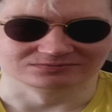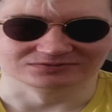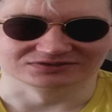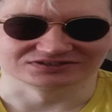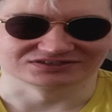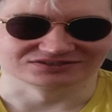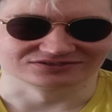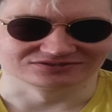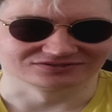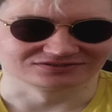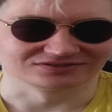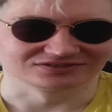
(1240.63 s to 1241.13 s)

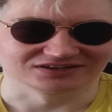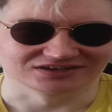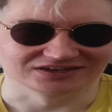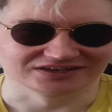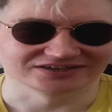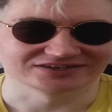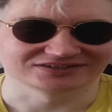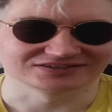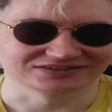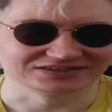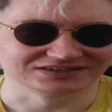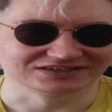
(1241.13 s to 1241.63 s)
was not
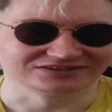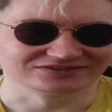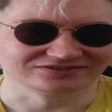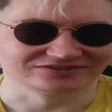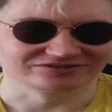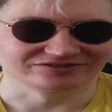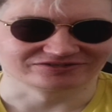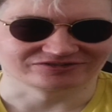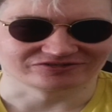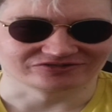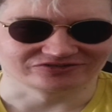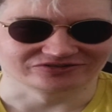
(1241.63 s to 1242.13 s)

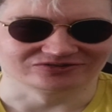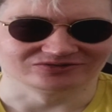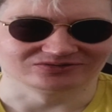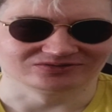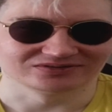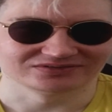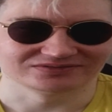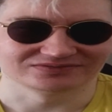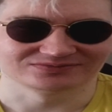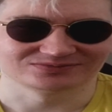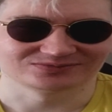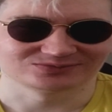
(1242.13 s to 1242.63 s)
Alexander
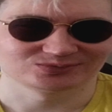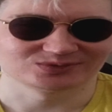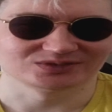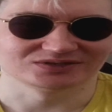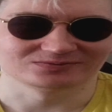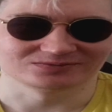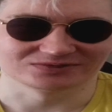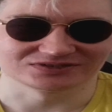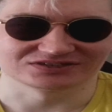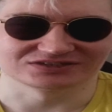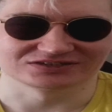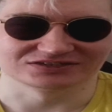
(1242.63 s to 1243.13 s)

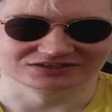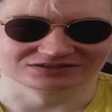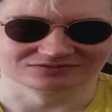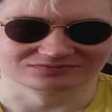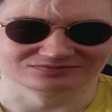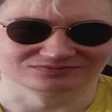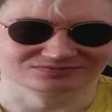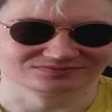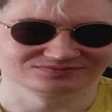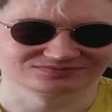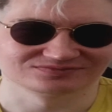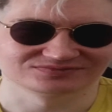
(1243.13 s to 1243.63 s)
Crowley,
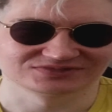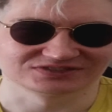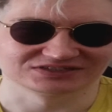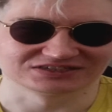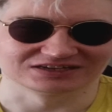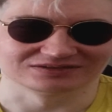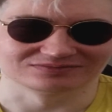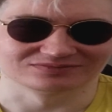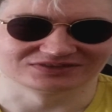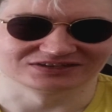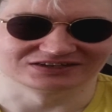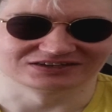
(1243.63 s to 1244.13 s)

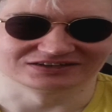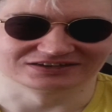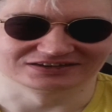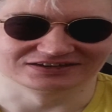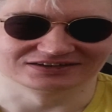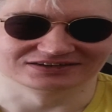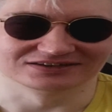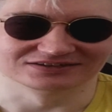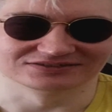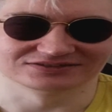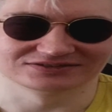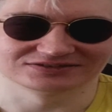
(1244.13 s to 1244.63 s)
something
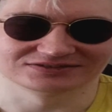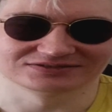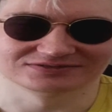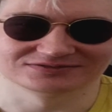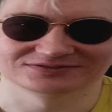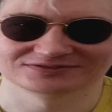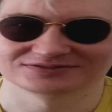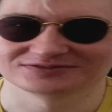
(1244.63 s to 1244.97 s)
else.